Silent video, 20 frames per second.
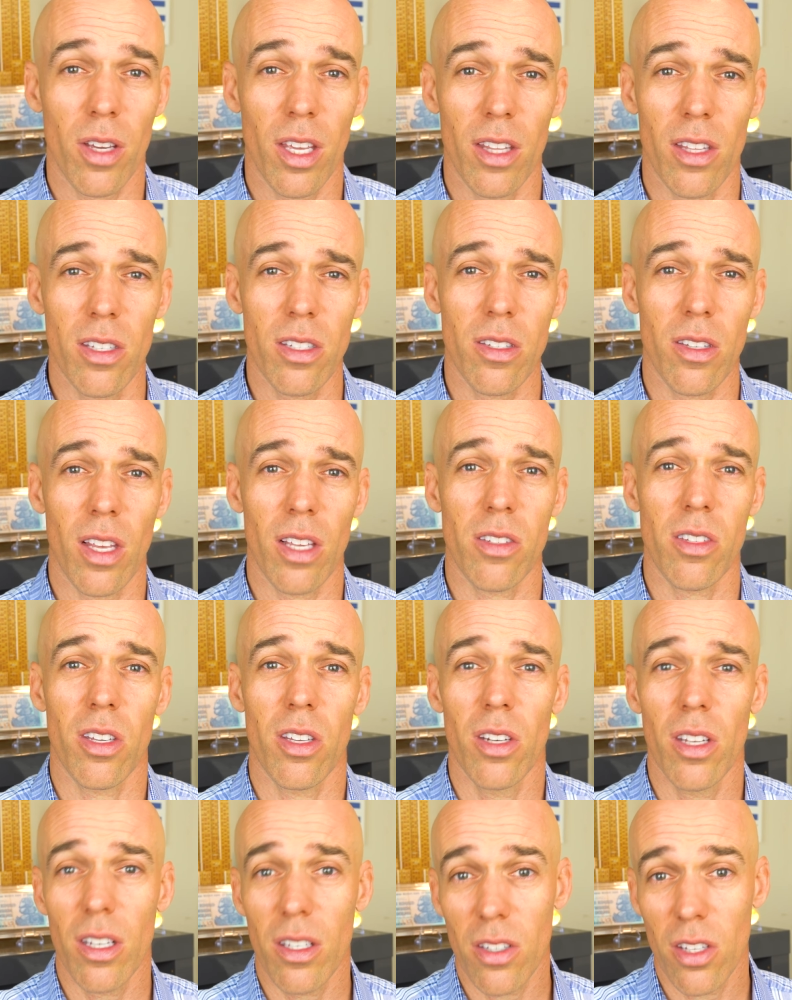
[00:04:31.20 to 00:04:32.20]
again, this is, it's a
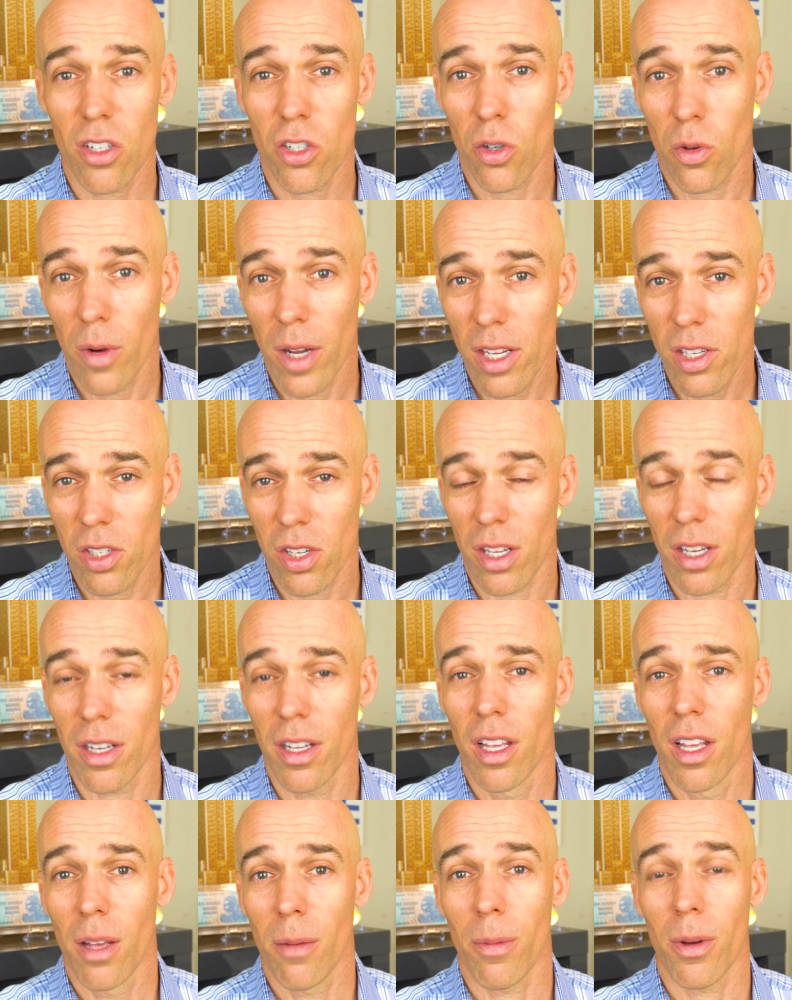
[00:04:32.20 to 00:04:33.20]
unique
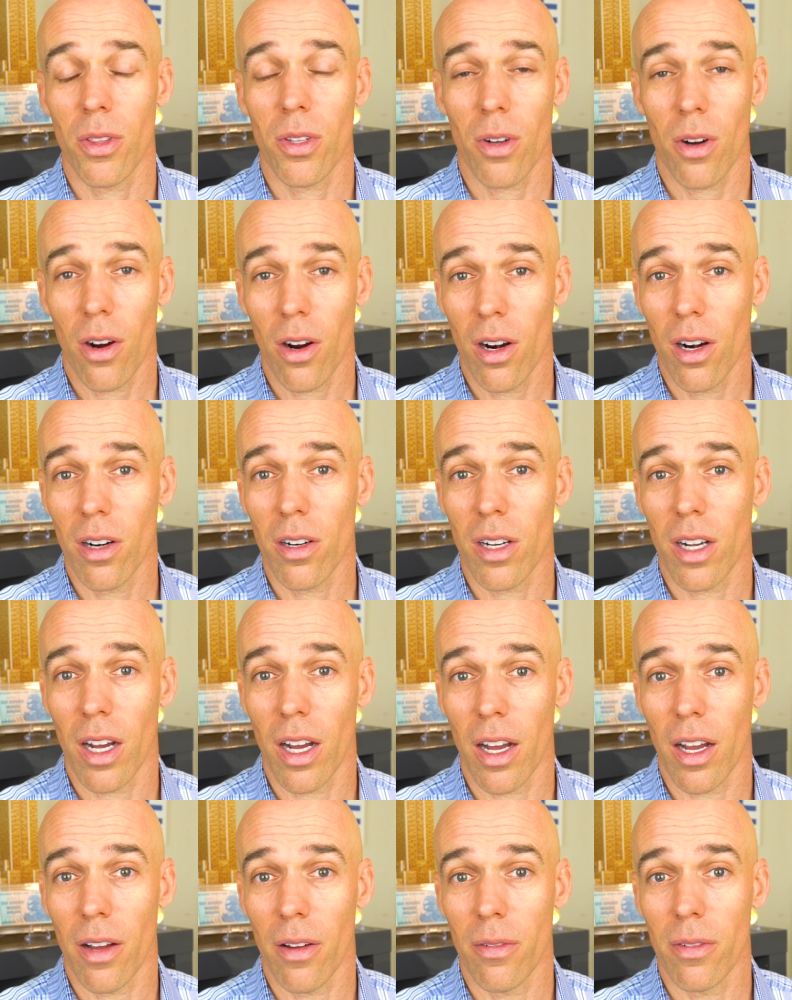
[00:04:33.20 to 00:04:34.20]
situation, but there are
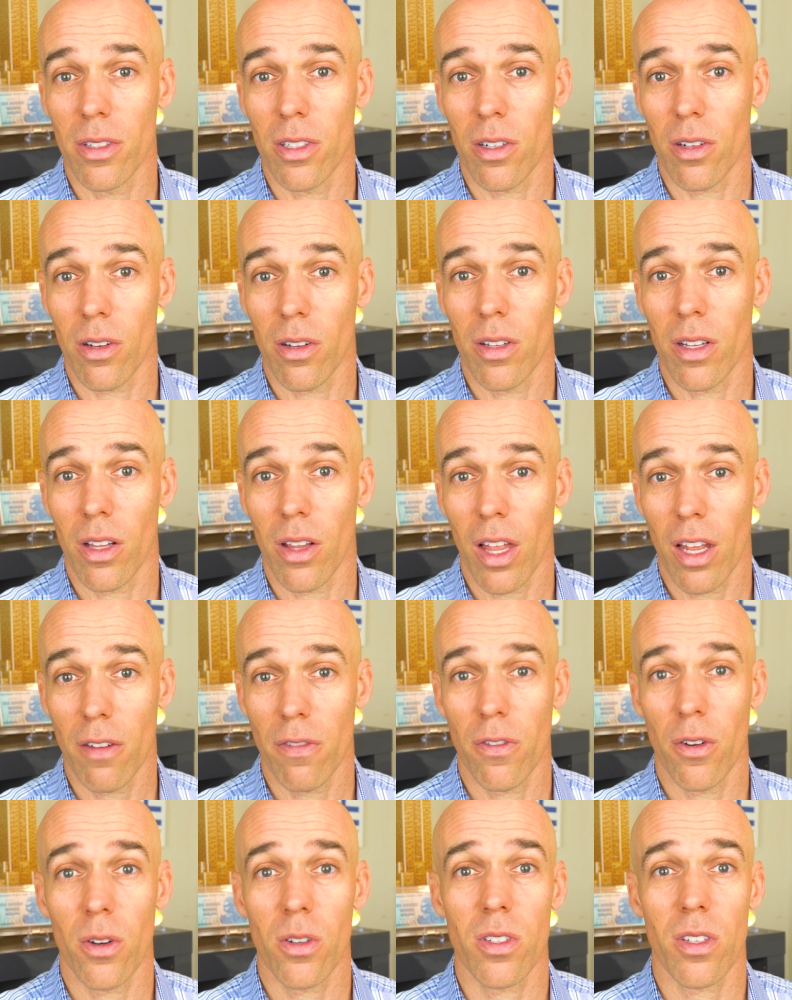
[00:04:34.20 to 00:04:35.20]
uh, you know a lot
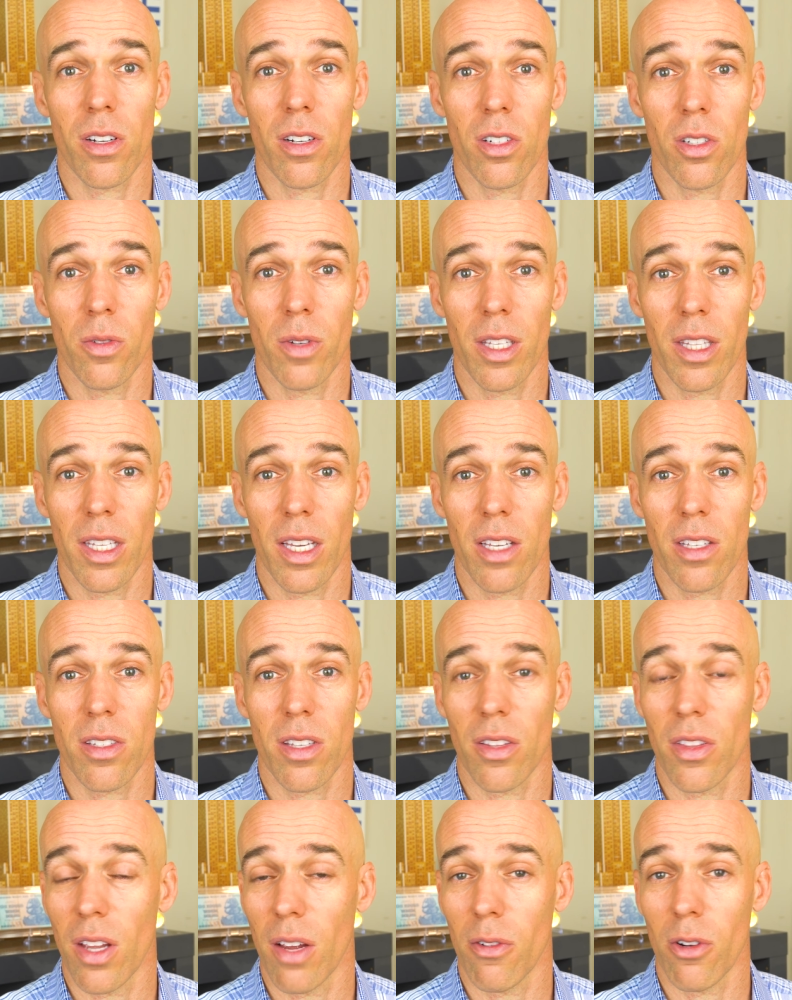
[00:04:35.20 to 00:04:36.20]
of folks that are doing
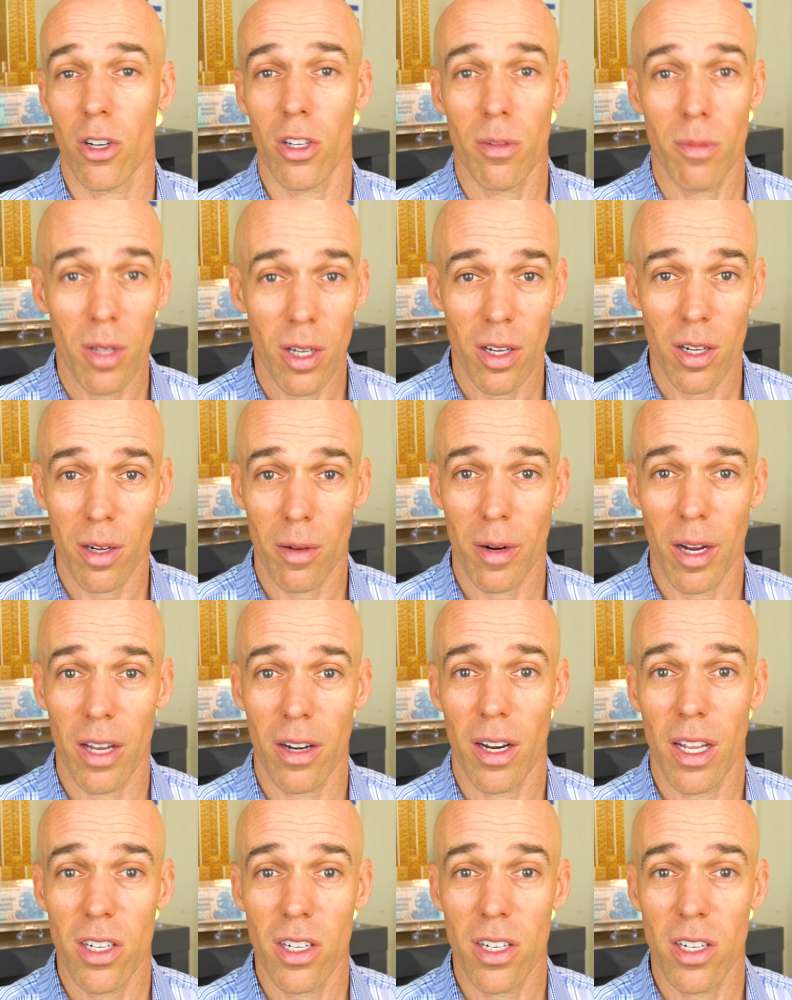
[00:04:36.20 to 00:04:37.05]
this and they have a community around it.